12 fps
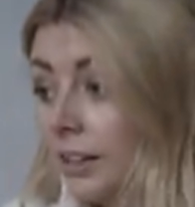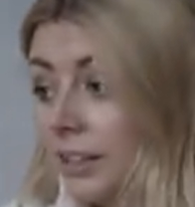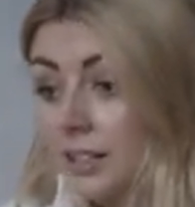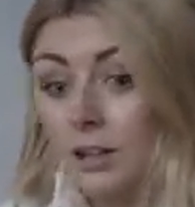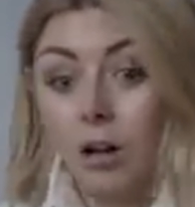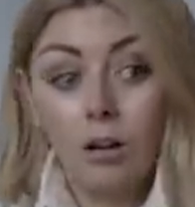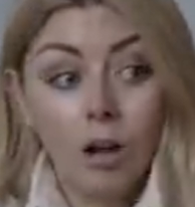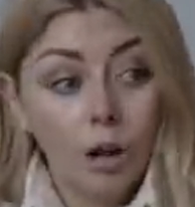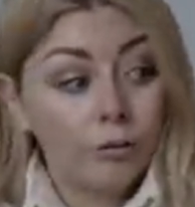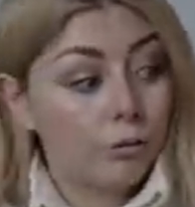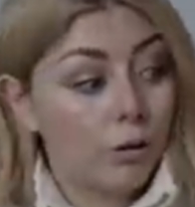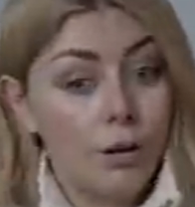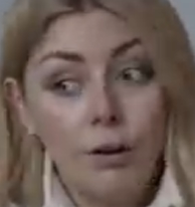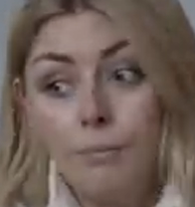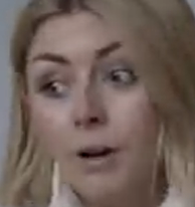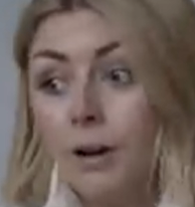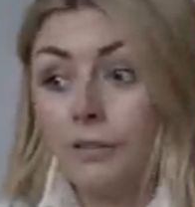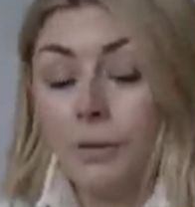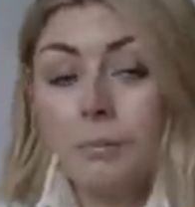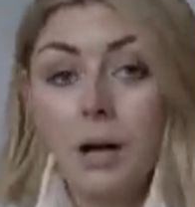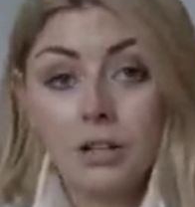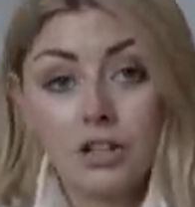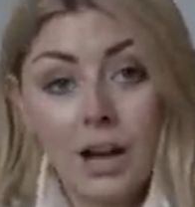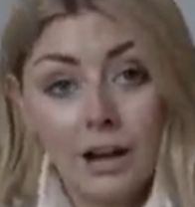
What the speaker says: There's not a lot of room for much